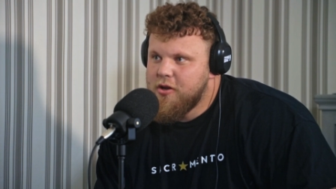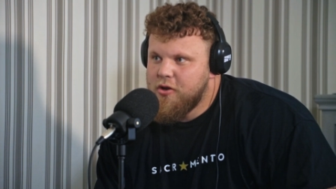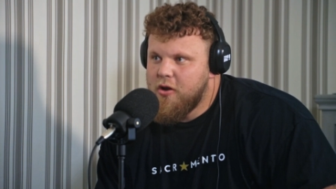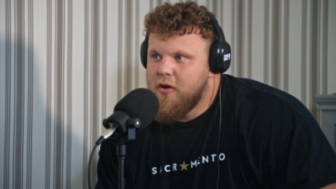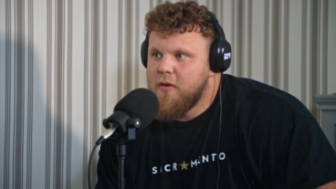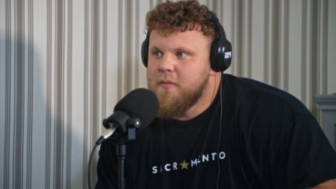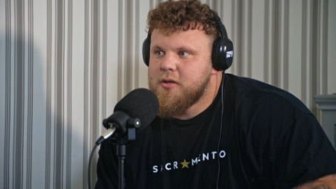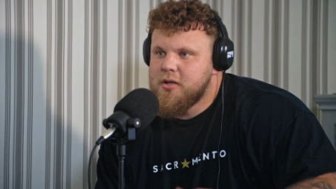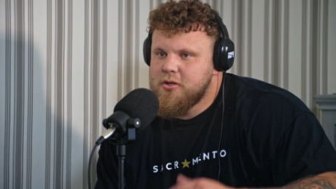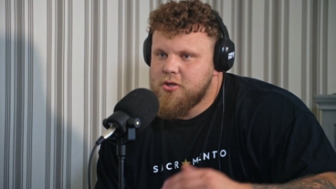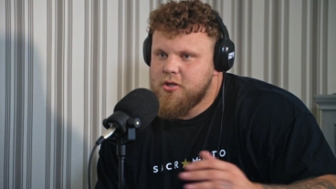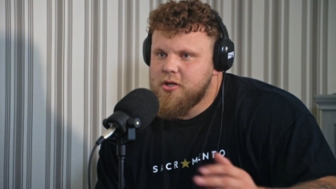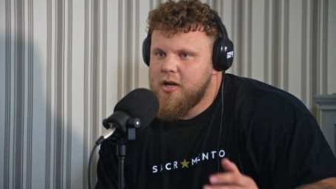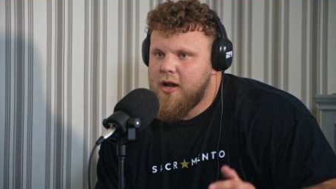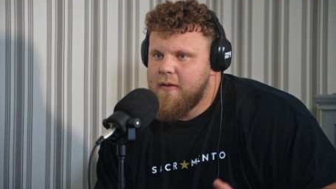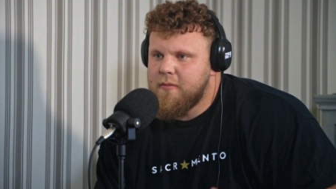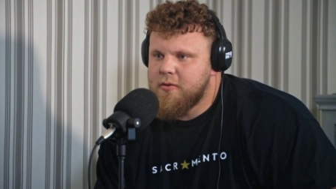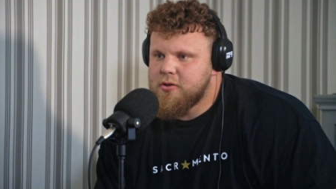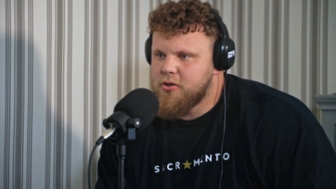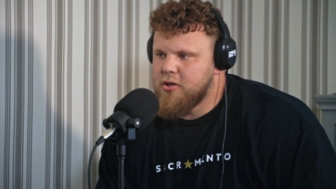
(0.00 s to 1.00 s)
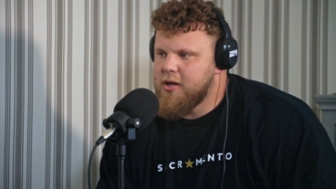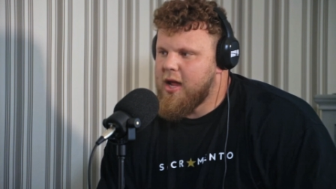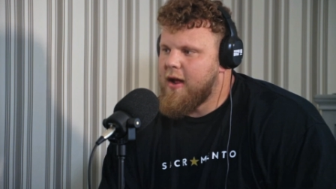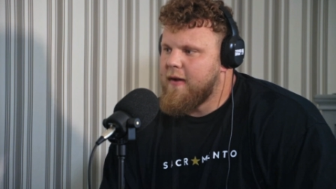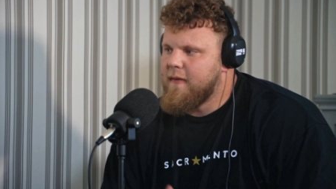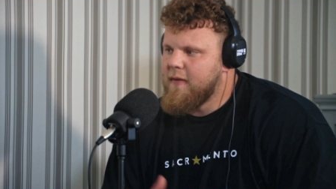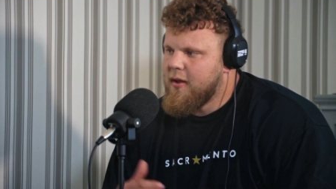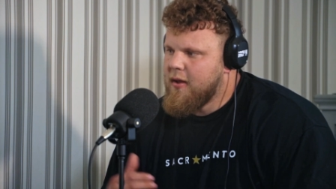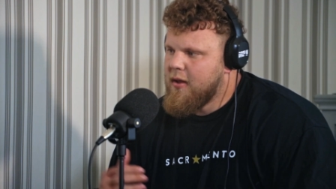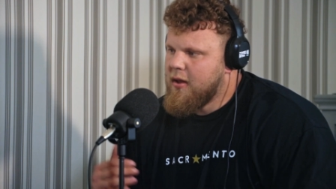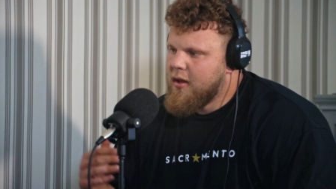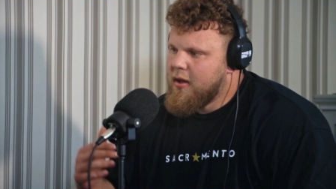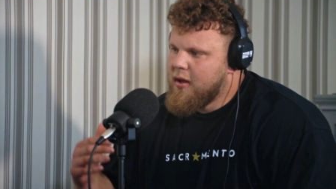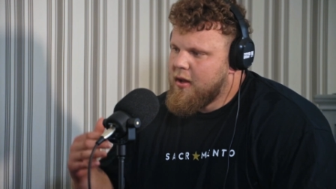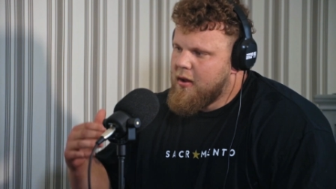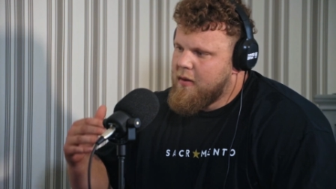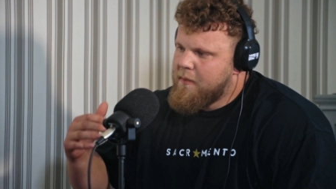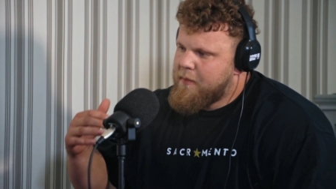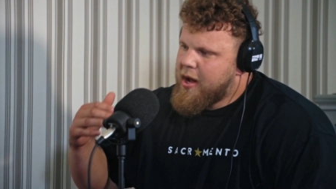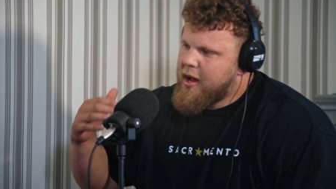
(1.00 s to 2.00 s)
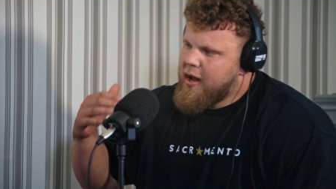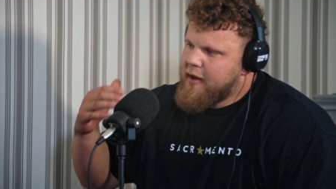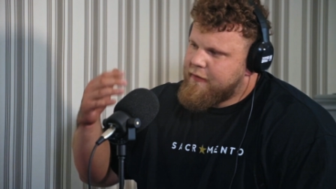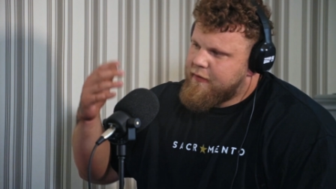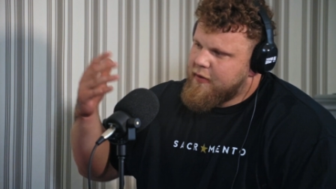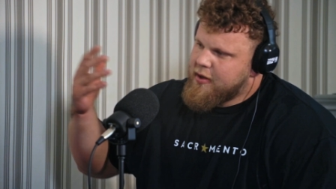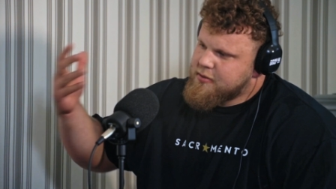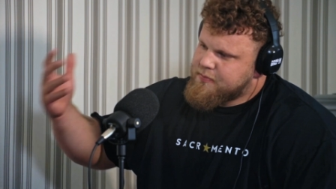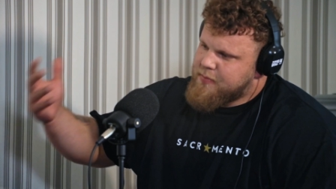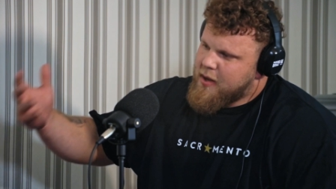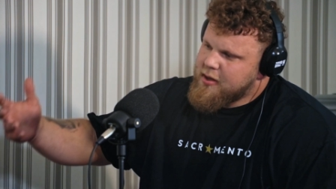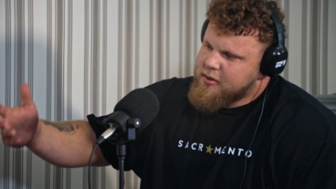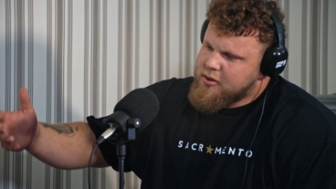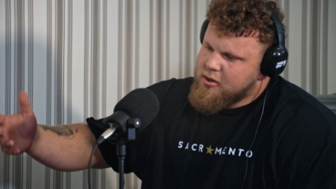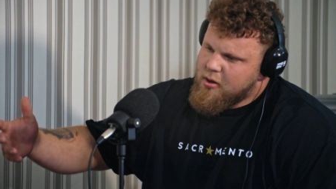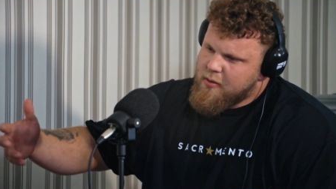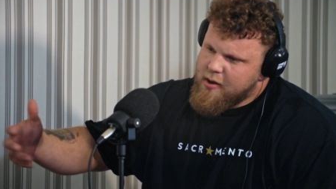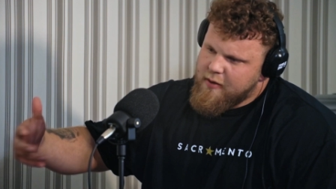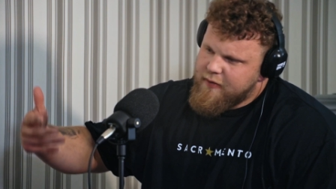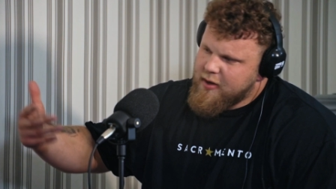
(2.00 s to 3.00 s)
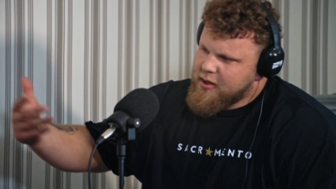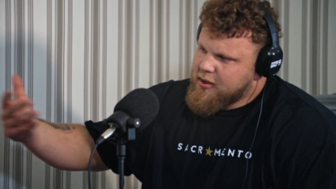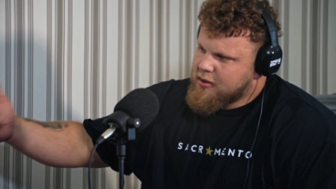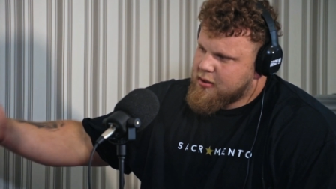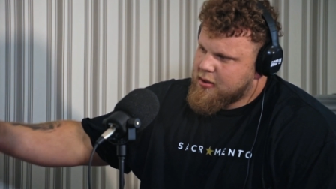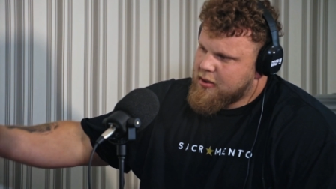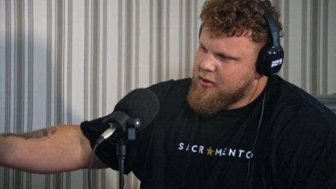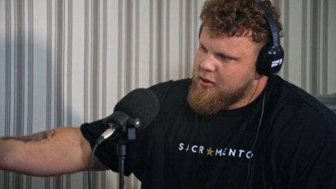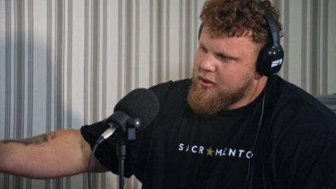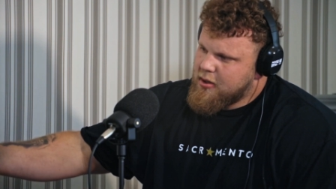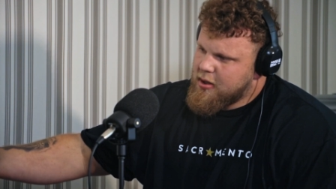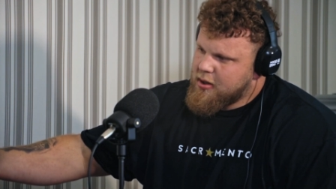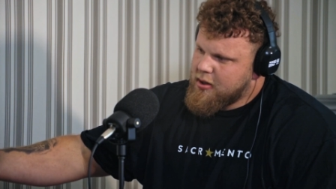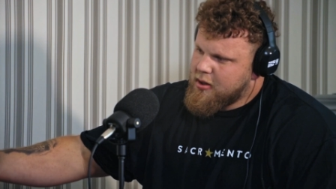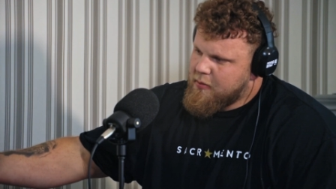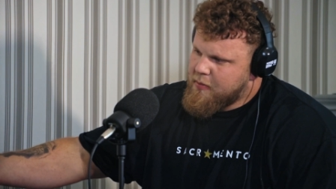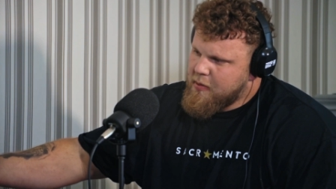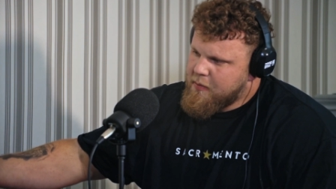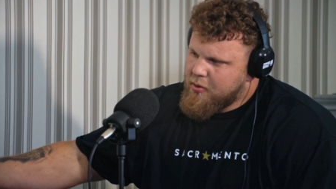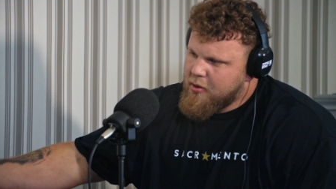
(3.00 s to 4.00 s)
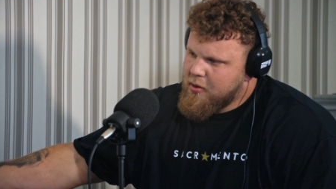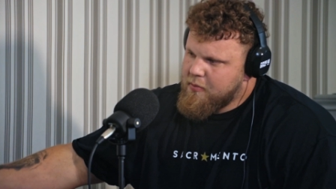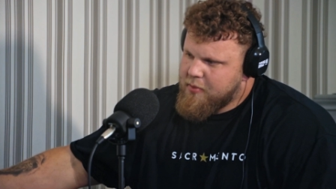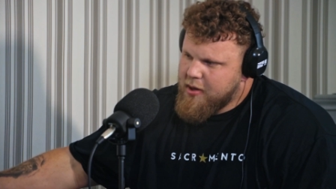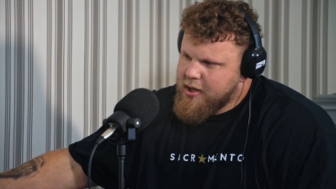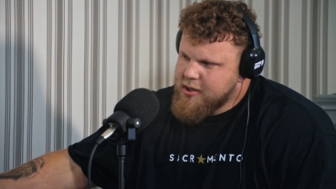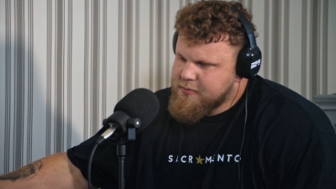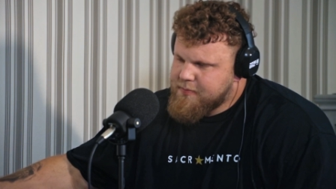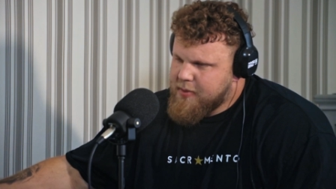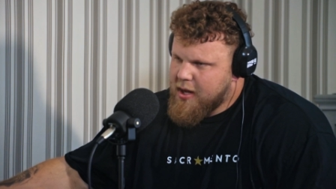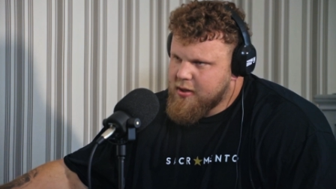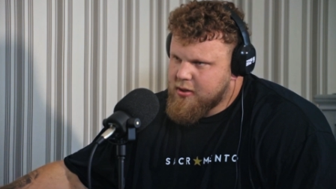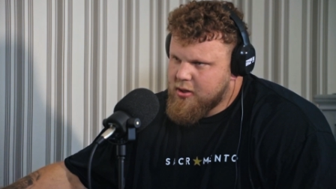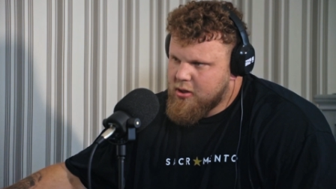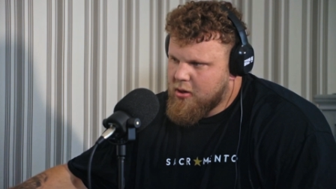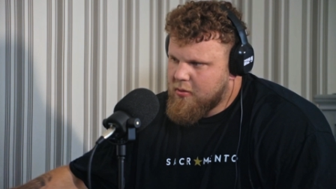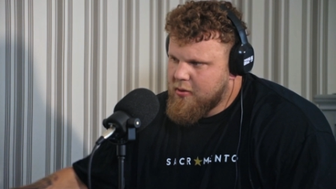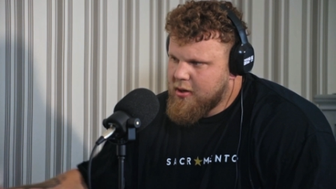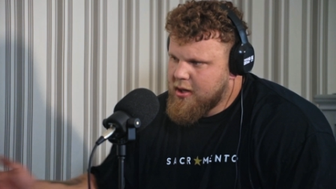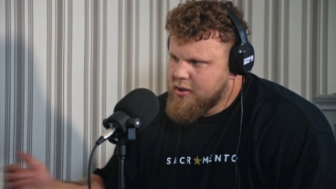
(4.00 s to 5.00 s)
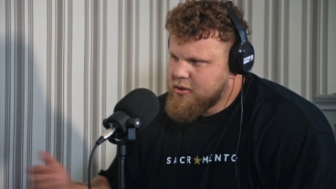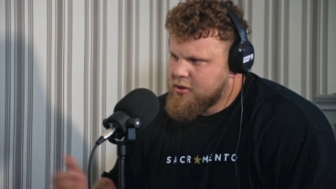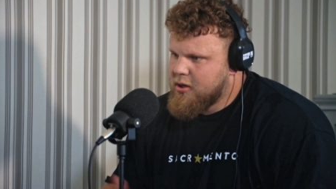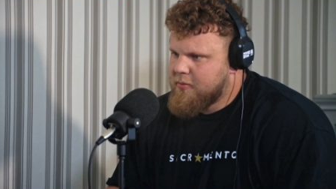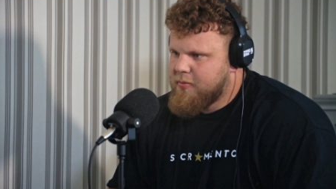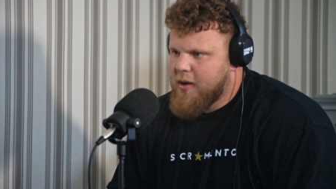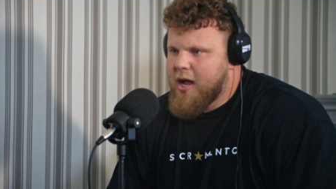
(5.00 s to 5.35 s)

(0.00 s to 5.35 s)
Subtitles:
Europe's is usually in April. So yeah, but if it's back to normal, I think they'll be putting Britain's back to normal next year.